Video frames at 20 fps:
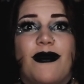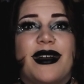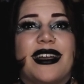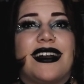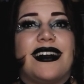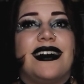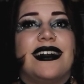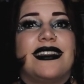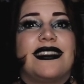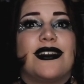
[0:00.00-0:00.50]
Oh my
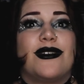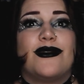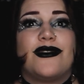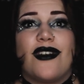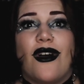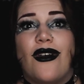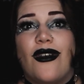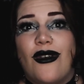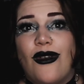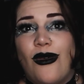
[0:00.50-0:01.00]
god,
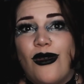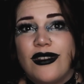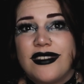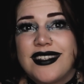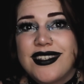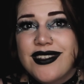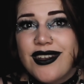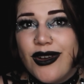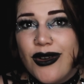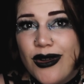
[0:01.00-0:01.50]
those old
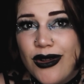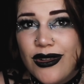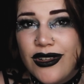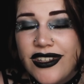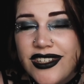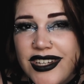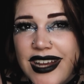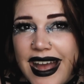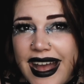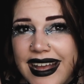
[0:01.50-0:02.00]

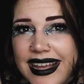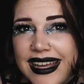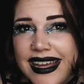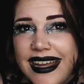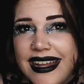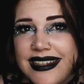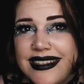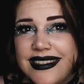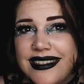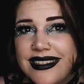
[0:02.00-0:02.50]
skull
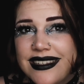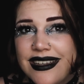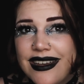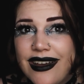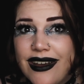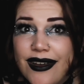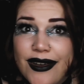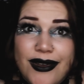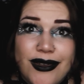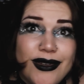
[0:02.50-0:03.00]
jackets.
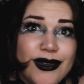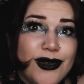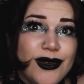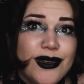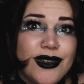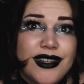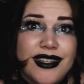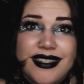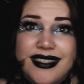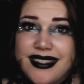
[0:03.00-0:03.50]

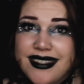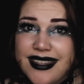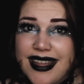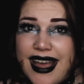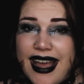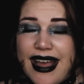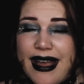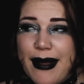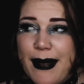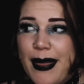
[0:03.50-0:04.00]
Ooh,
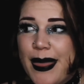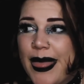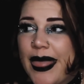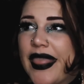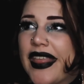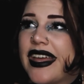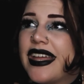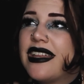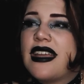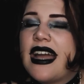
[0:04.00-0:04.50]
slay.
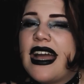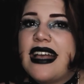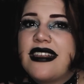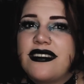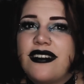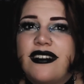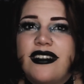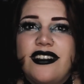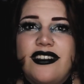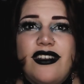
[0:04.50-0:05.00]

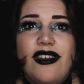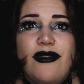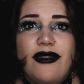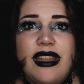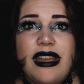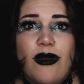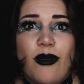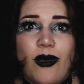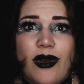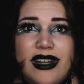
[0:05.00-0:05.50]
As long as you have
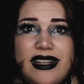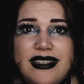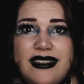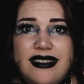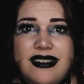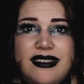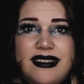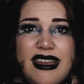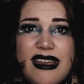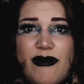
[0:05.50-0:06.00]
like one
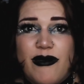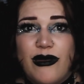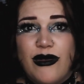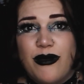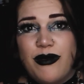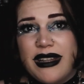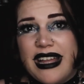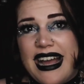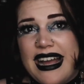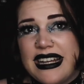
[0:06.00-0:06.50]

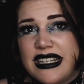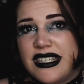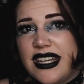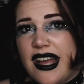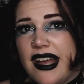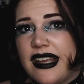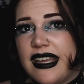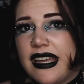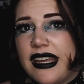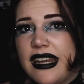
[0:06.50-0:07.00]
staple black
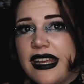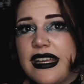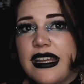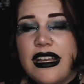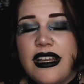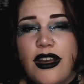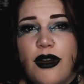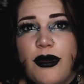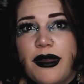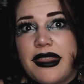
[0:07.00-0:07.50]
jacket, it
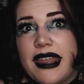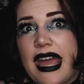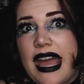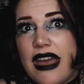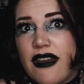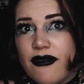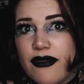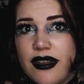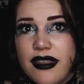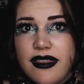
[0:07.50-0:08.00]
can go with
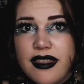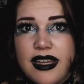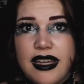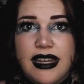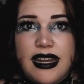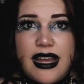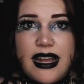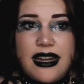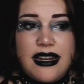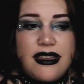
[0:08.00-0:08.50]
everything
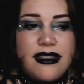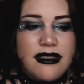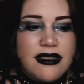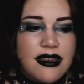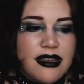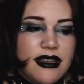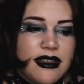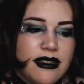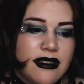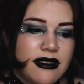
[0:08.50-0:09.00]
and
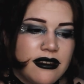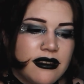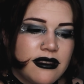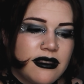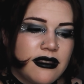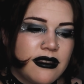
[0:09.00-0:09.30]
anything.